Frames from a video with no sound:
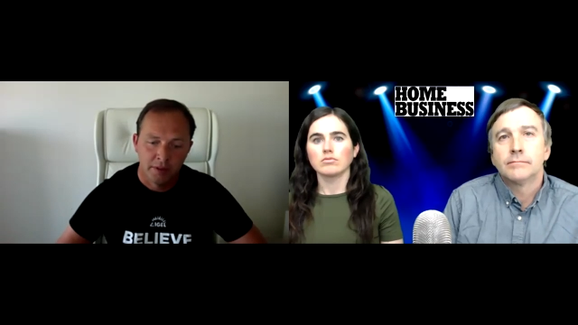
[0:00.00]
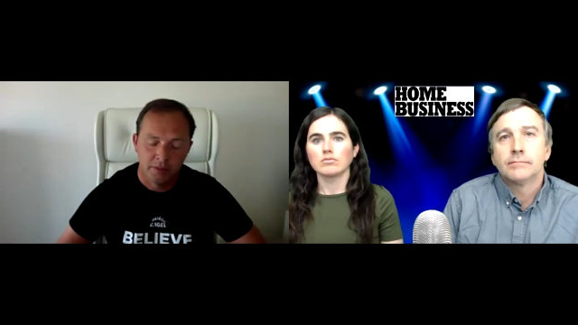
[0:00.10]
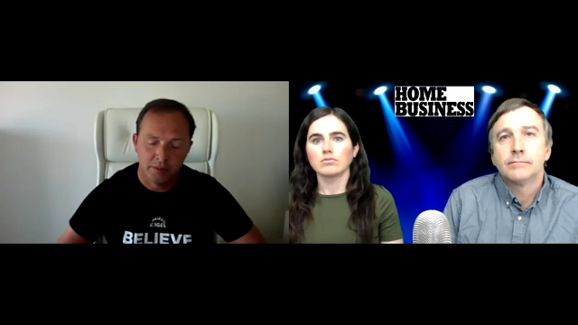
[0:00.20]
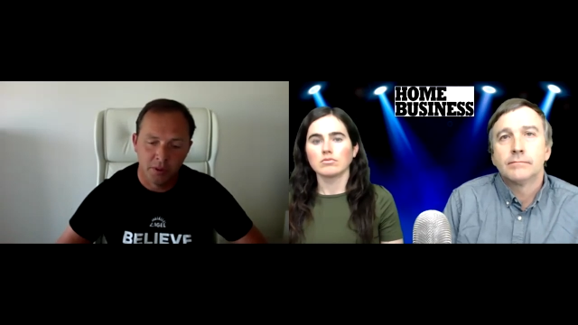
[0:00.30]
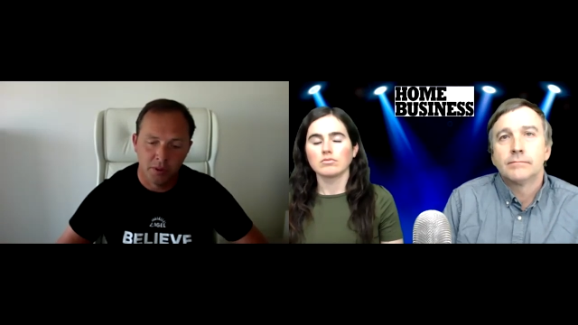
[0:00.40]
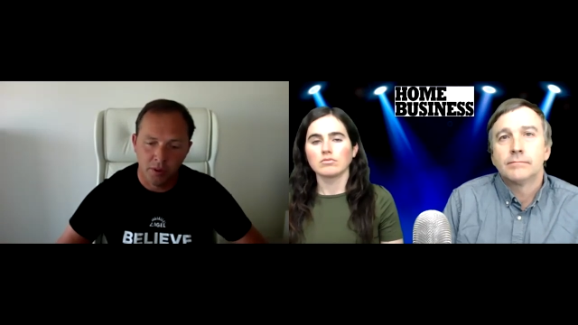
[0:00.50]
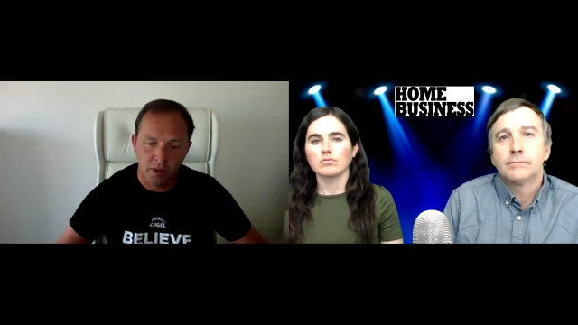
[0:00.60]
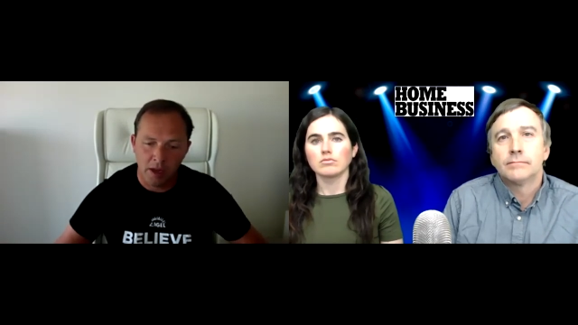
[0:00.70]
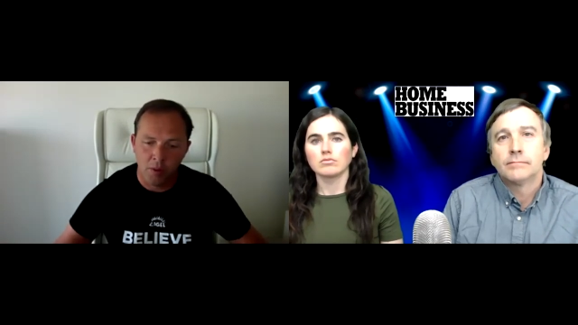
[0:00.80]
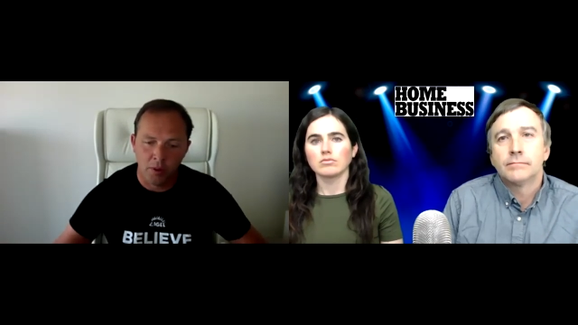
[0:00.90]

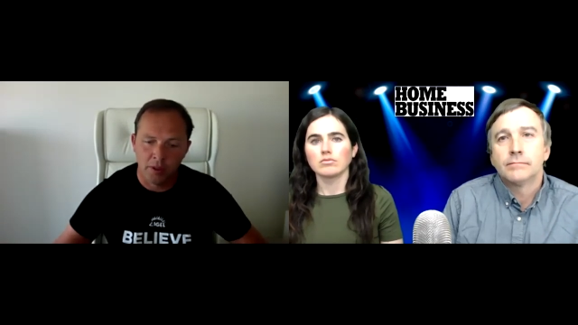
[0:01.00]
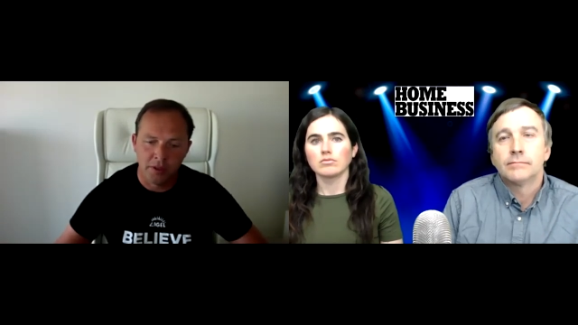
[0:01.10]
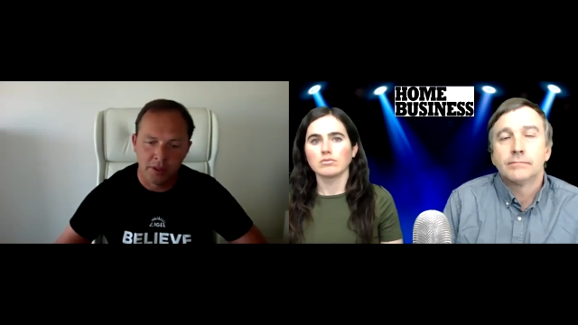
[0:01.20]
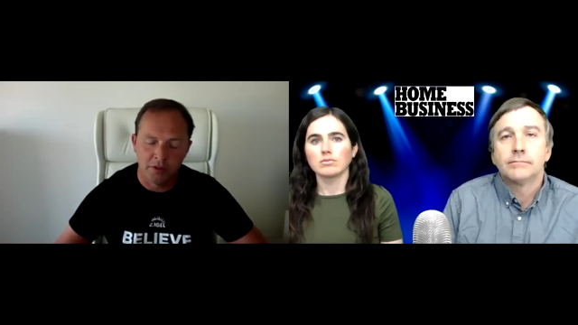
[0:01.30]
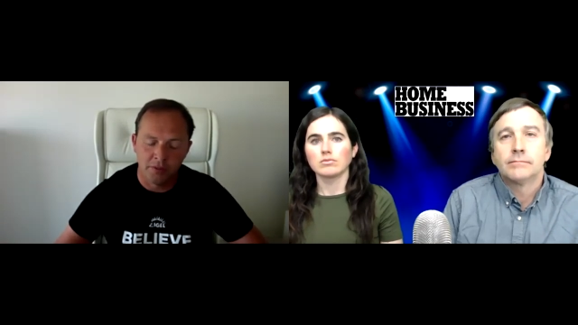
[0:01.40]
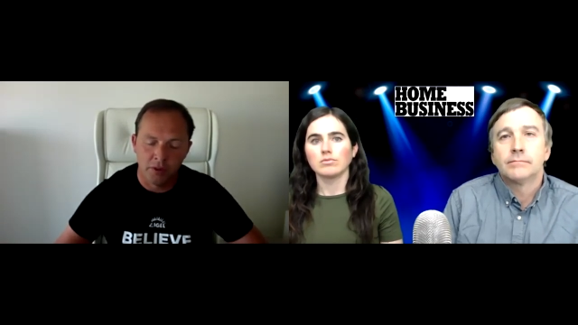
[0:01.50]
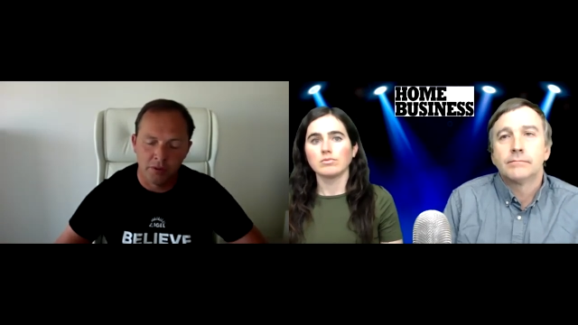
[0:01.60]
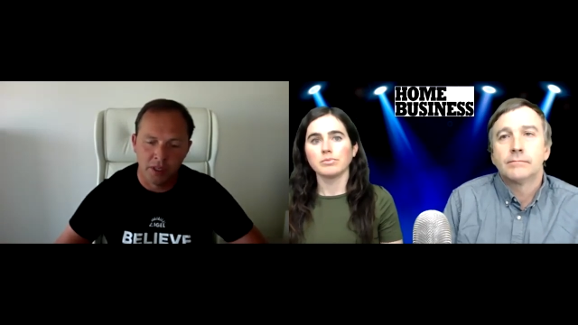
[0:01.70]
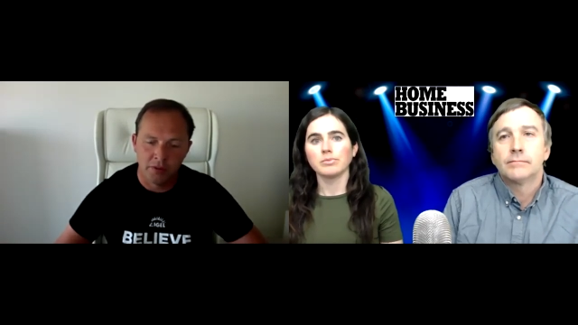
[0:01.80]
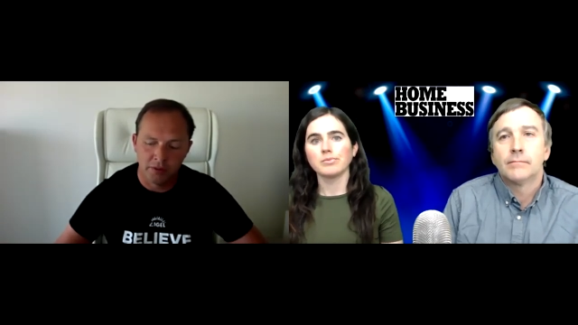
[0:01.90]
Speaker 1: organizations of all sizes have
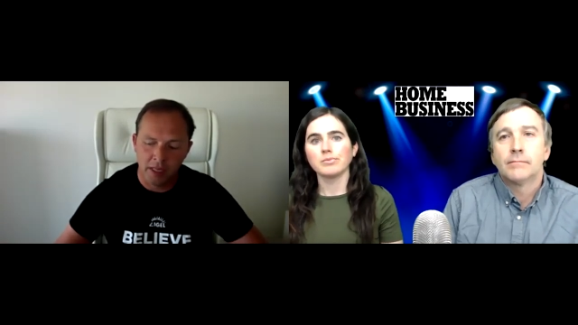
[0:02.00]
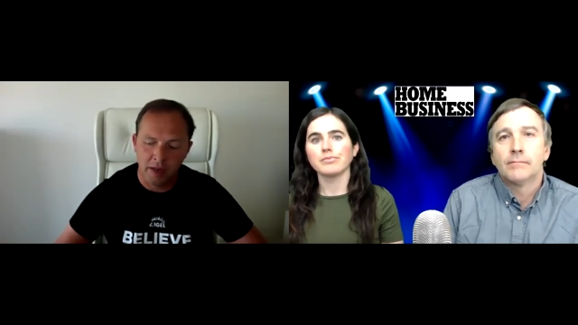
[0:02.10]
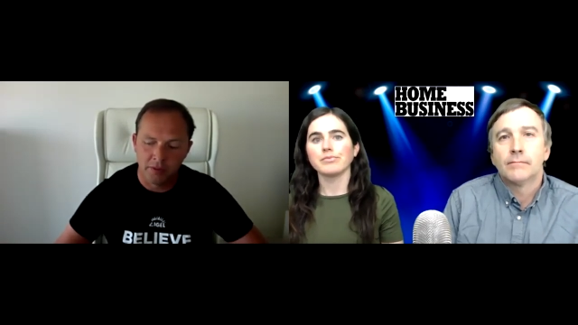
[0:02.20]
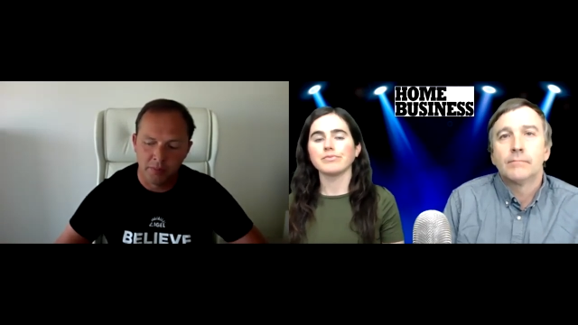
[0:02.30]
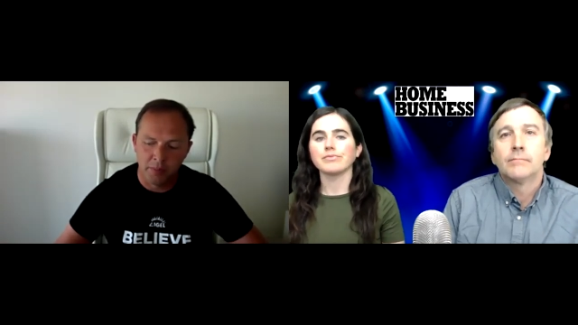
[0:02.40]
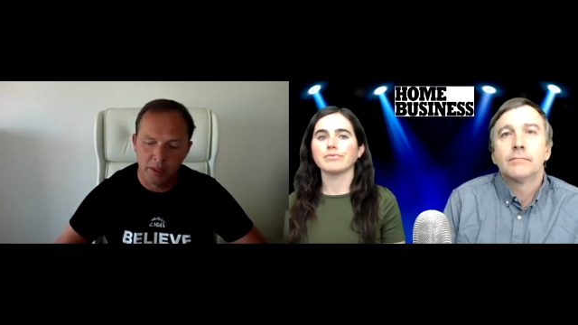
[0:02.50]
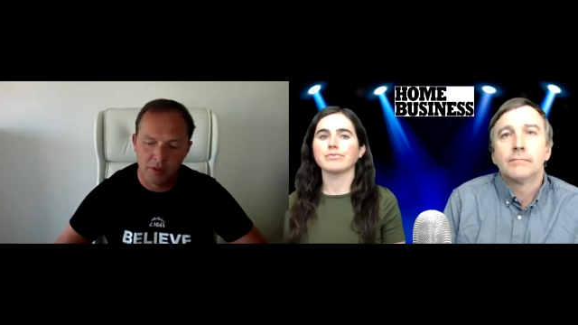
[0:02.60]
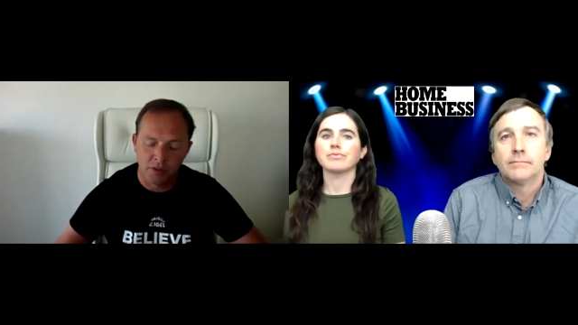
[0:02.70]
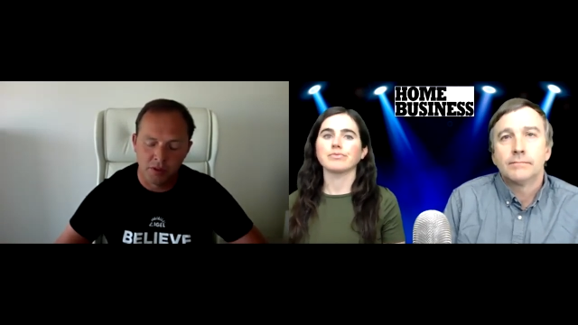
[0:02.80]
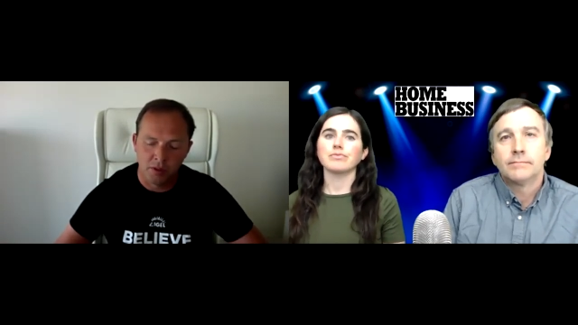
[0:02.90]
to make sure
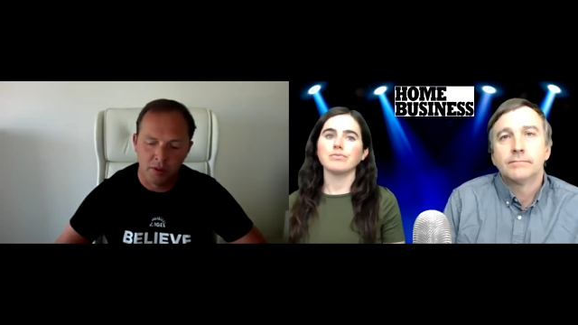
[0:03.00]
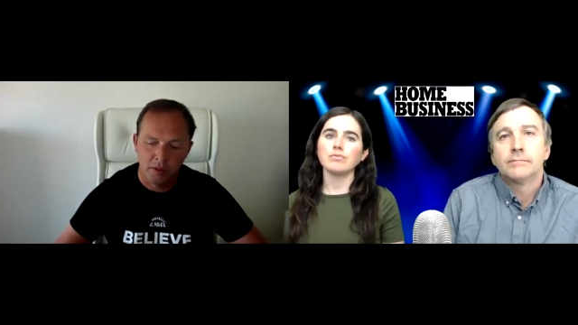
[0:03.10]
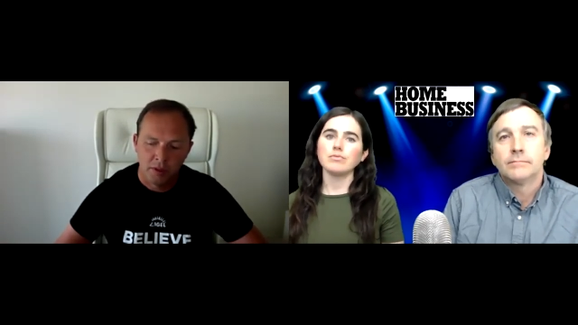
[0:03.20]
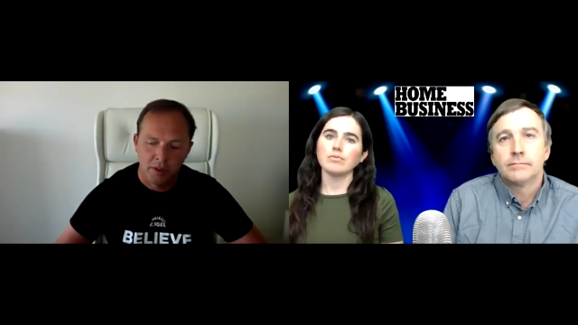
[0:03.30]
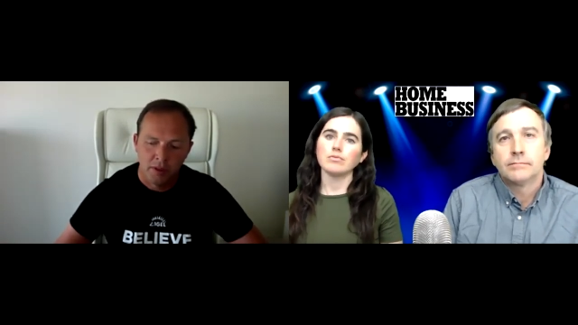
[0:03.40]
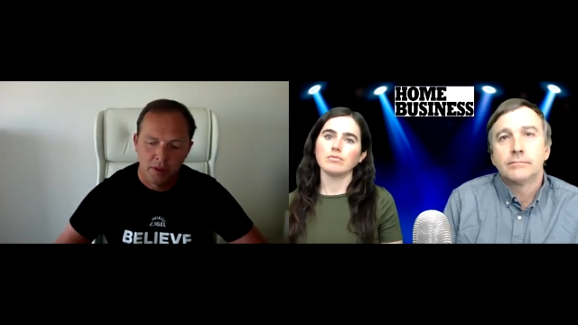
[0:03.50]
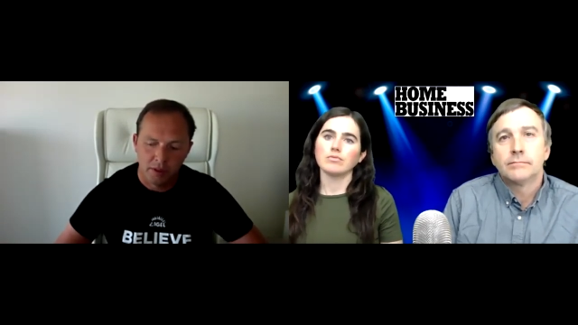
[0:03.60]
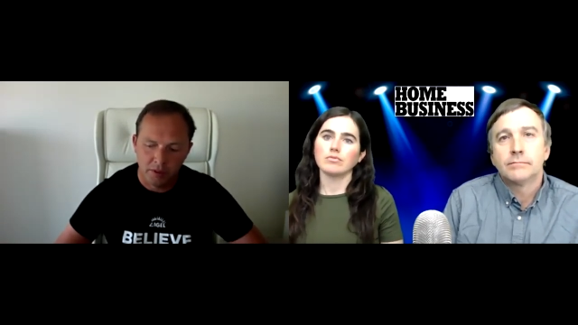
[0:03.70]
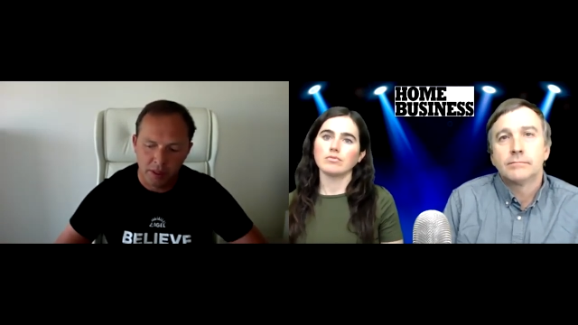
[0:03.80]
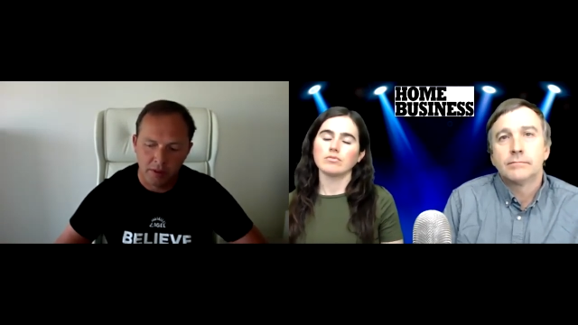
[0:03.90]
that
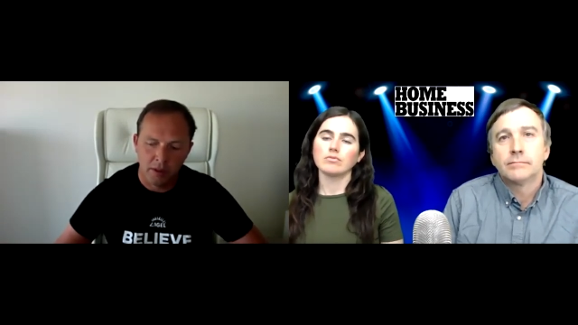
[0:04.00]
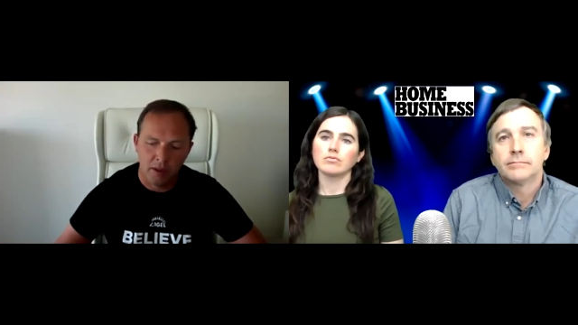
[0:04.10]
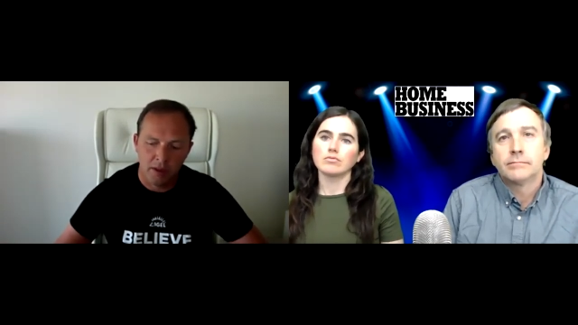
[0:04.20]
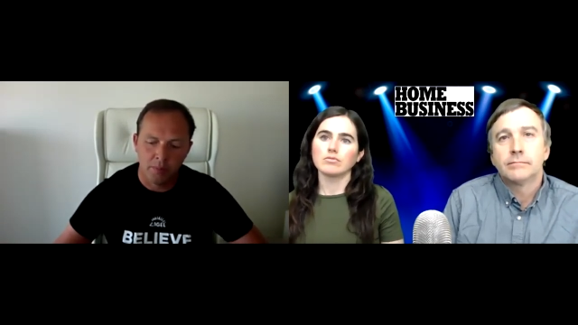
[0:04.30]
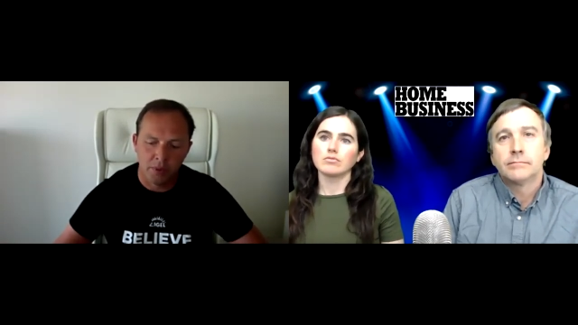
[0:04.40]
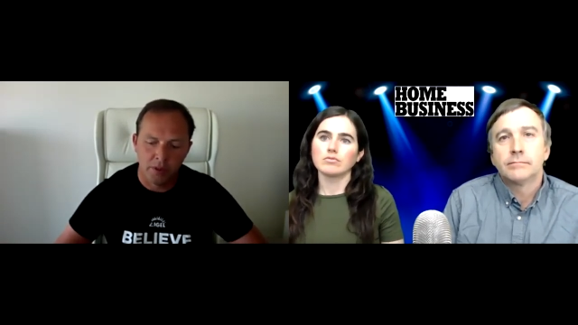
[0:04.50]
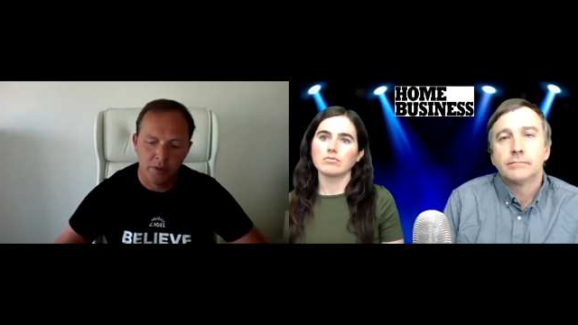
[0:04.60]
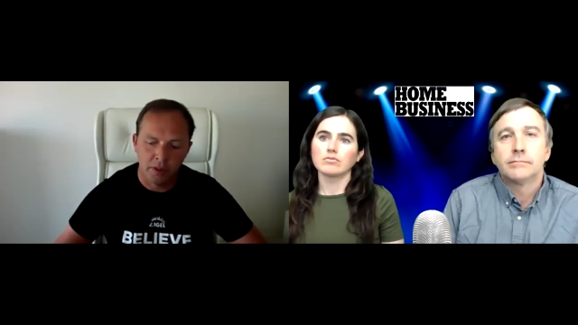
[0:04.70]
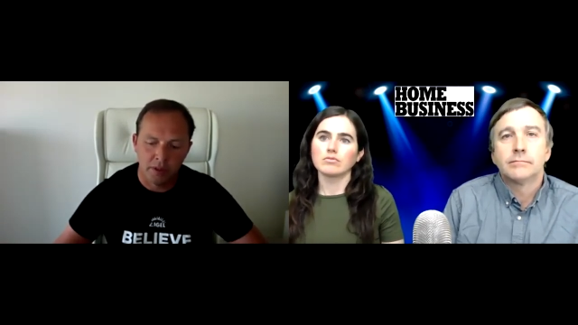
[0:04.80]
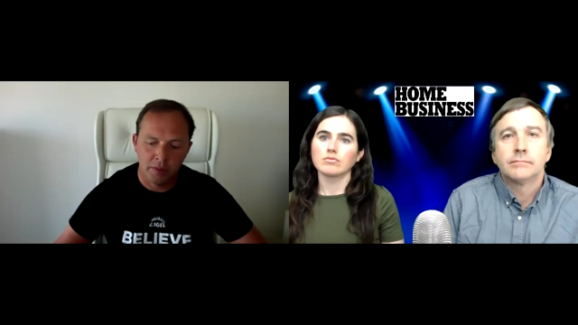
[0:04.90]
um, the the
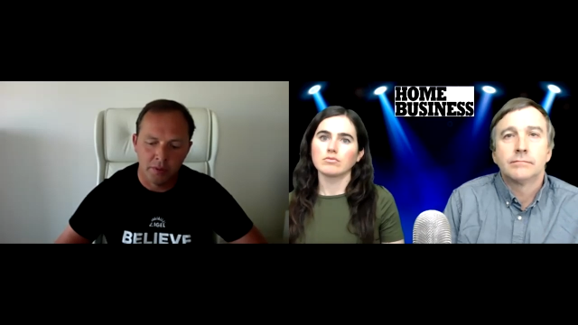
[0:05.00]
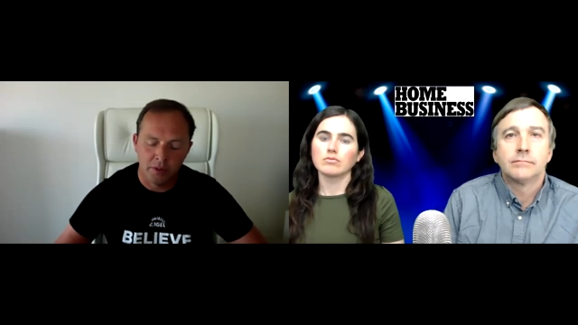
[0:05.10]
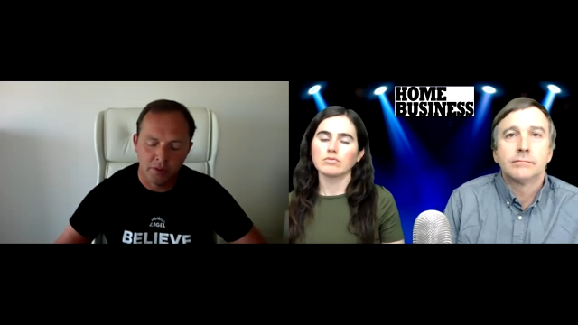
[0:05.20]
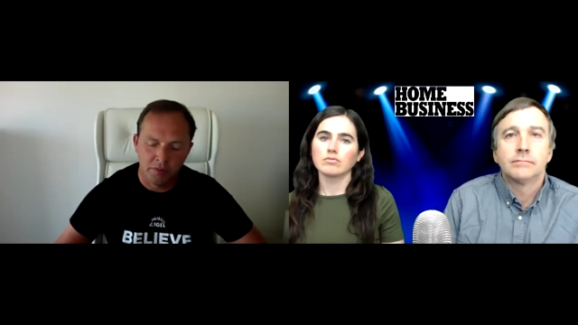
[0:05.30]
devices